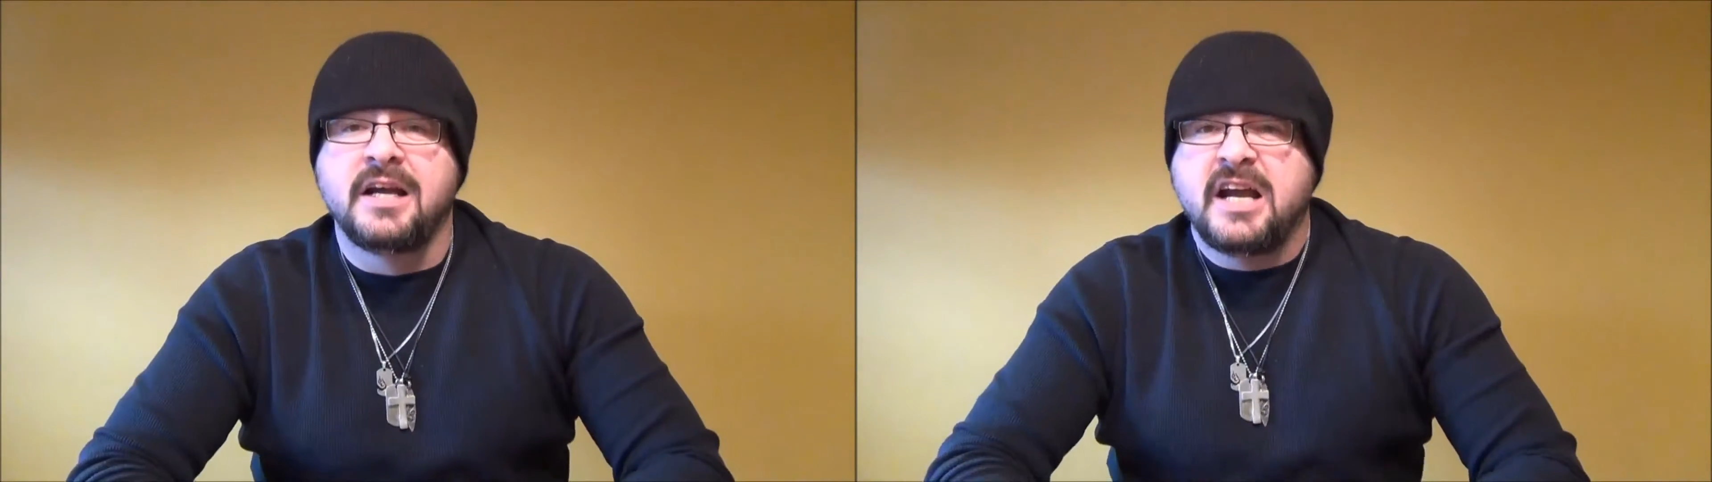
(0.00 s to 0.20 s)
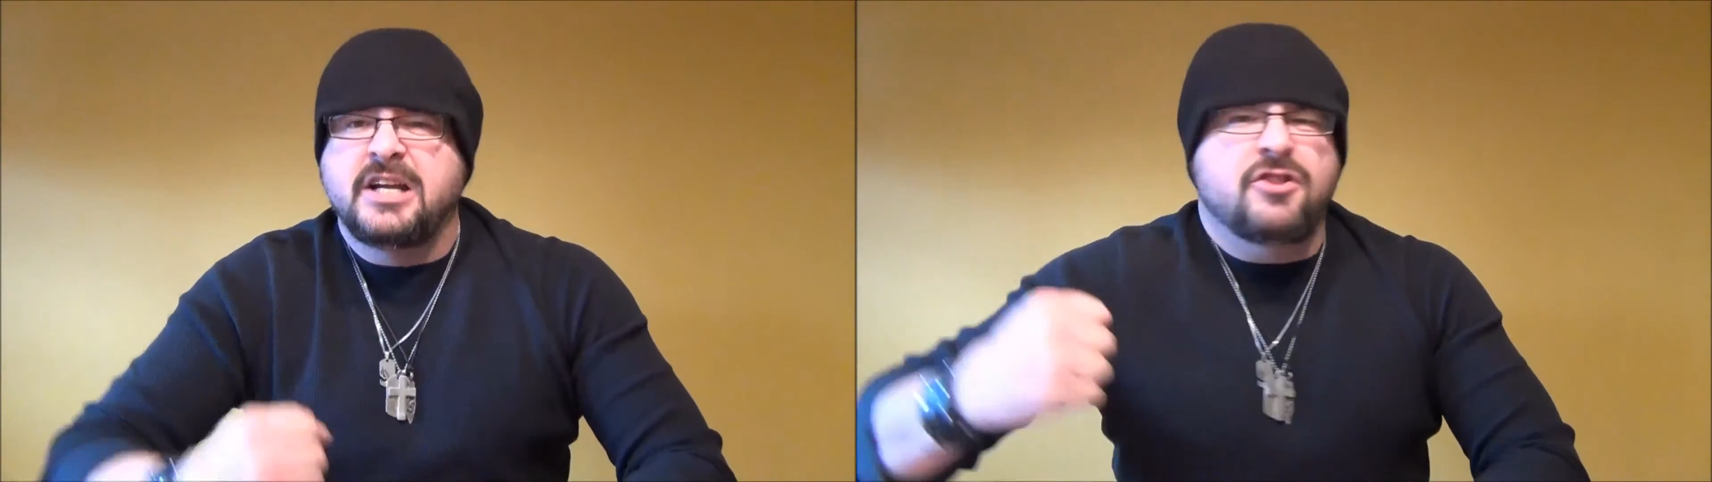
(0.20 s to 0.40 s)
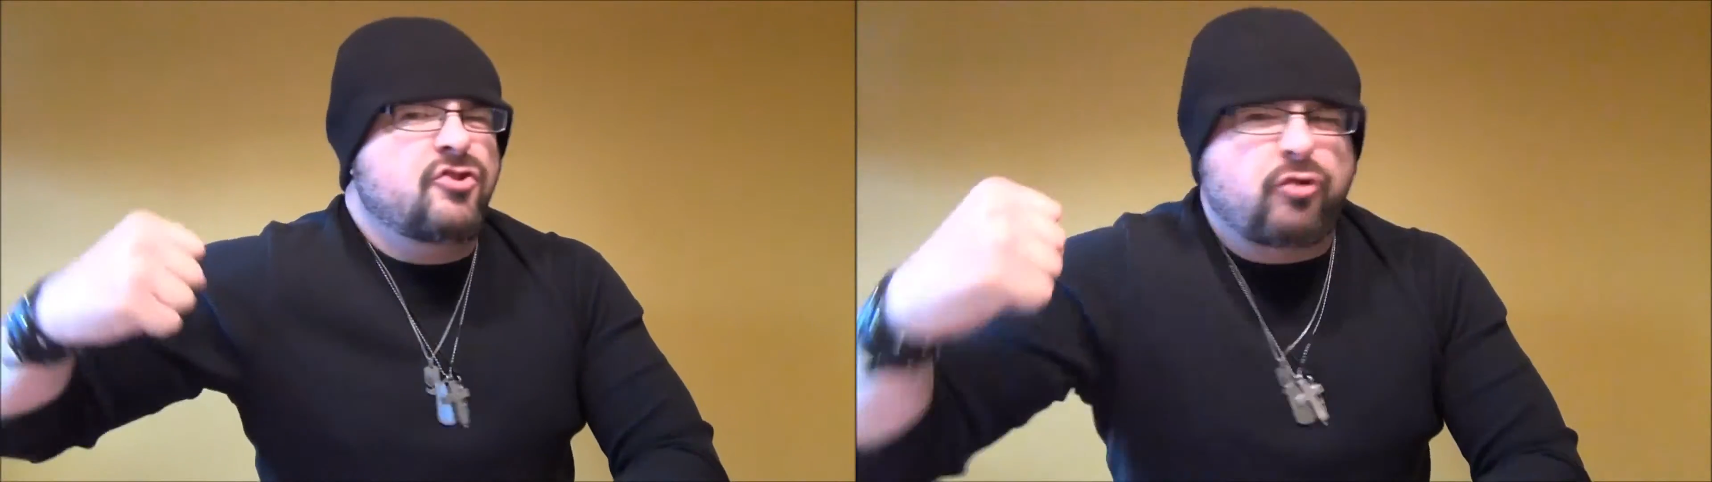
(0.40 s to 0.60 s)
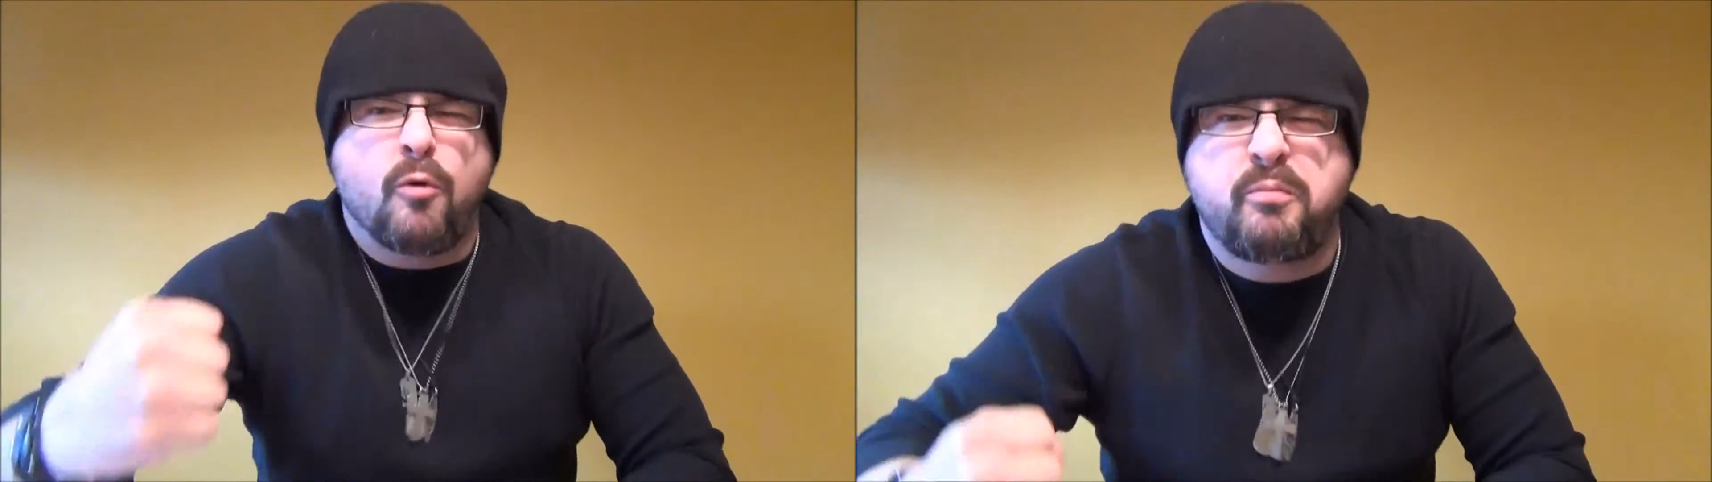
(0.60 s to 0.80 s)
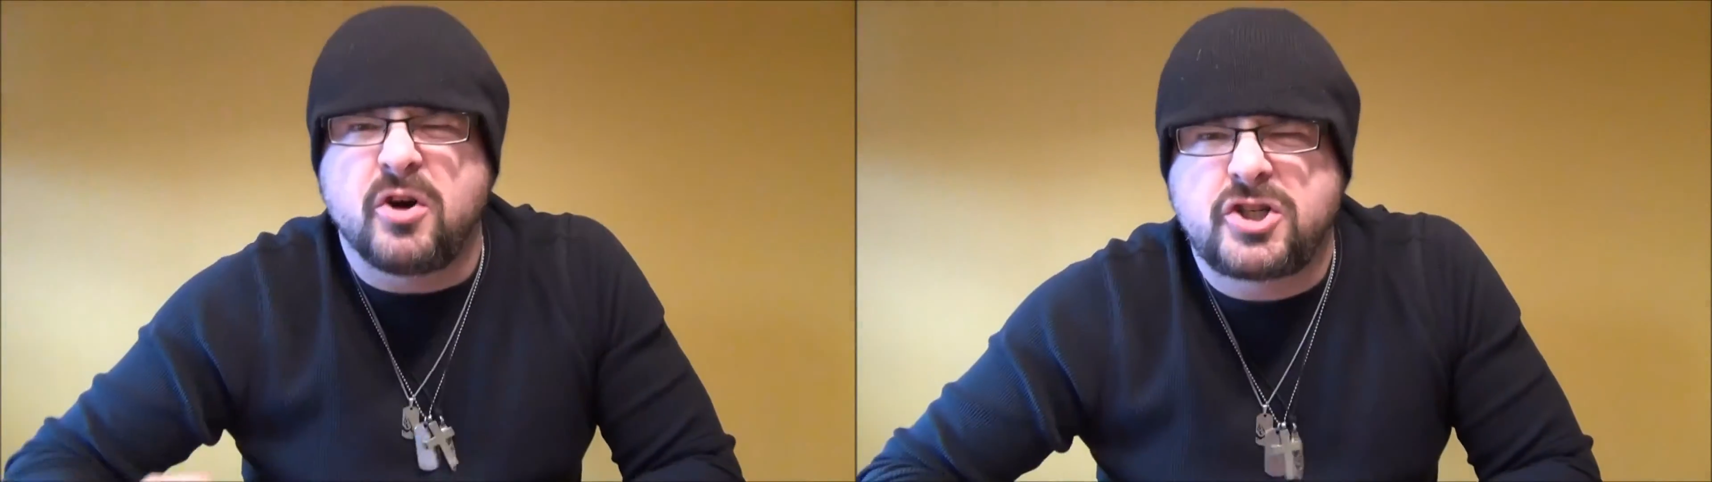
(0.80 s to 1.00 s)
and then
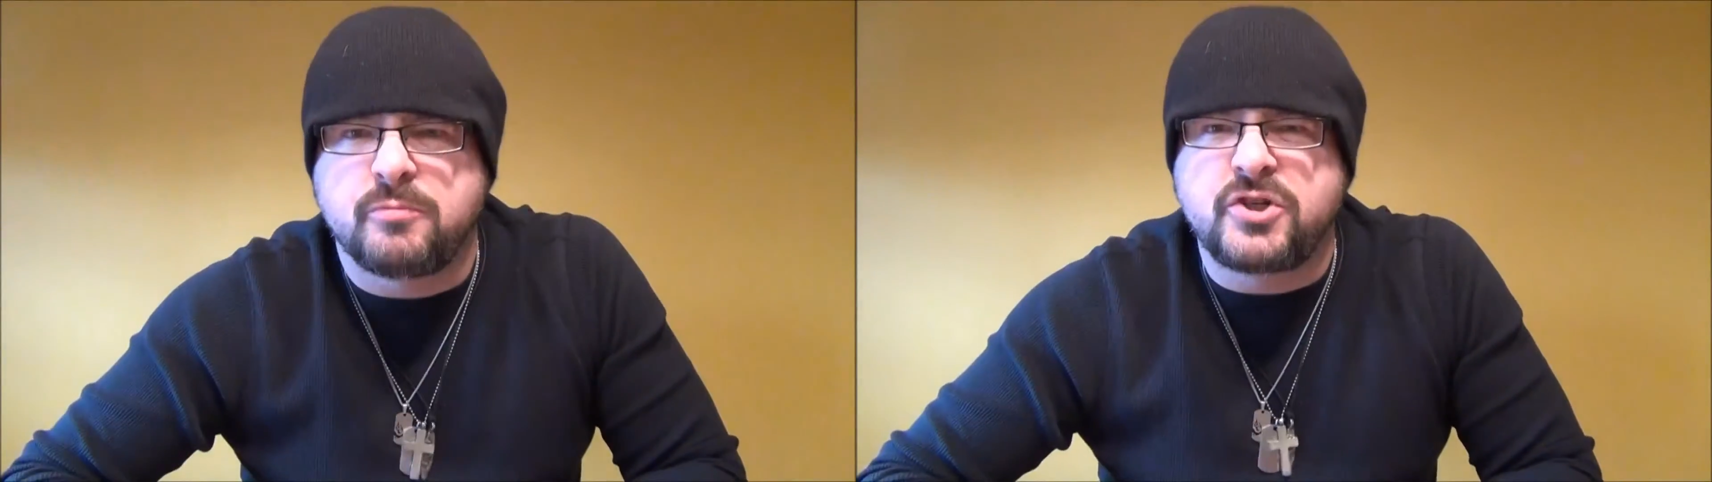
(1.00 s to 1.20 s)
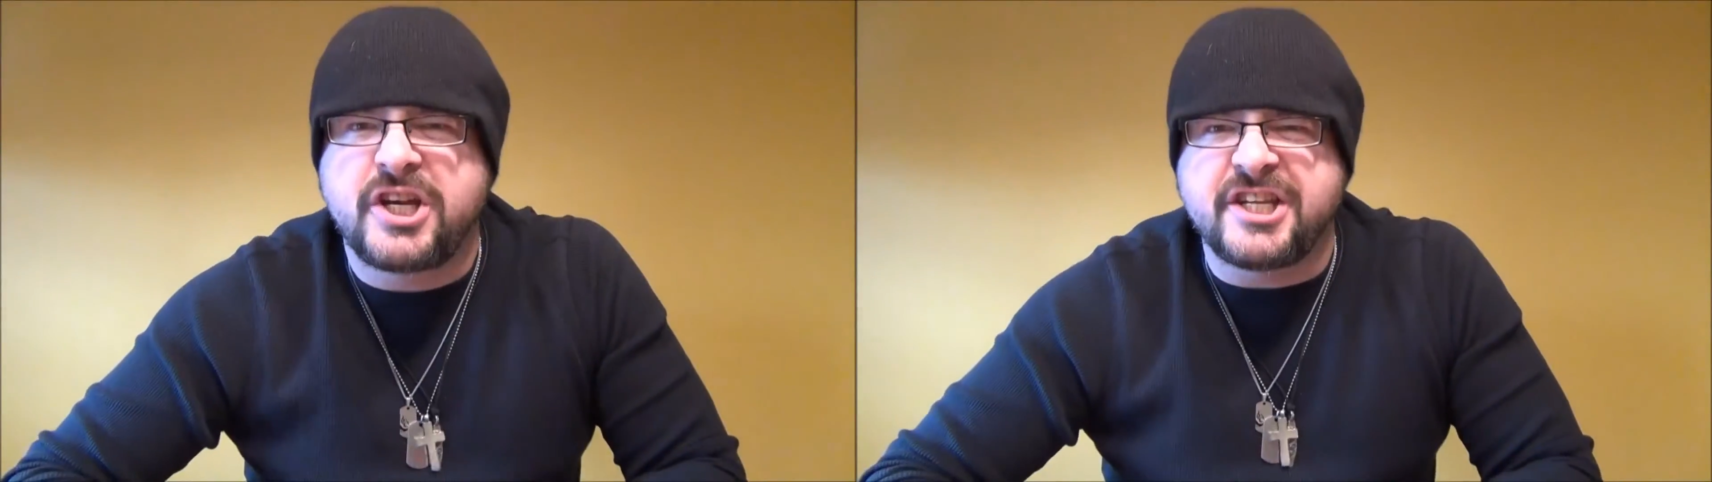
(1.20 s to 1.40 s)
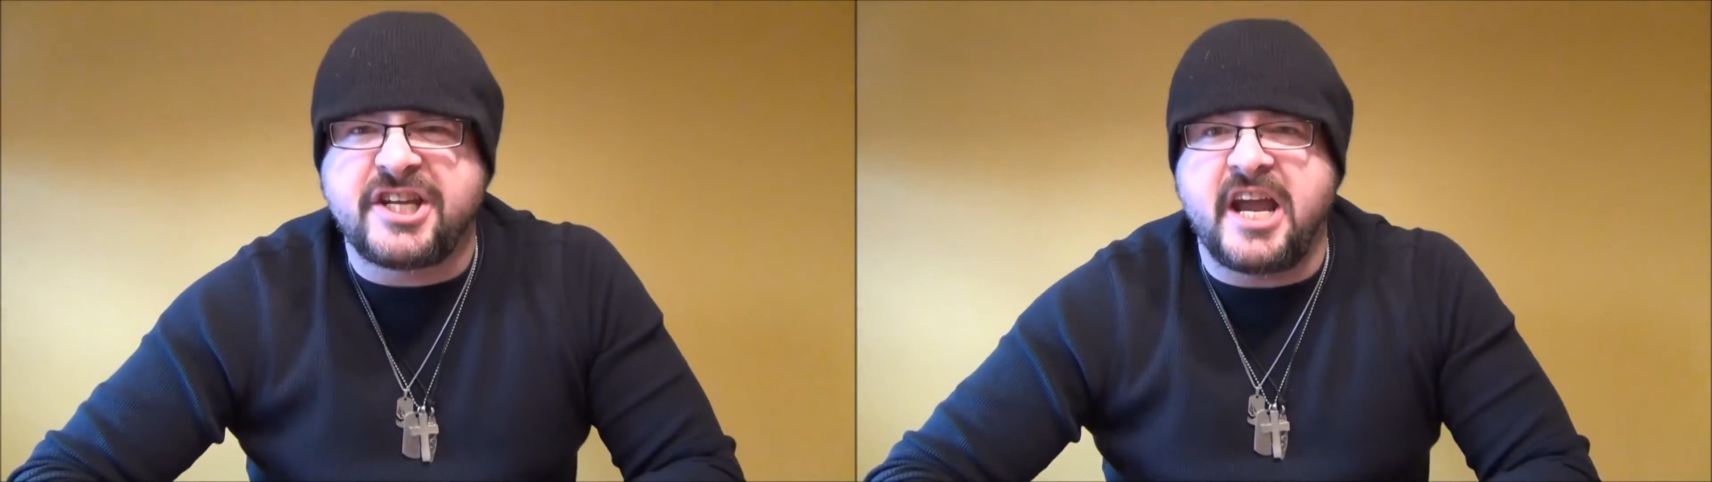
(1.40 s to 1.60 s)
throat punch him when you get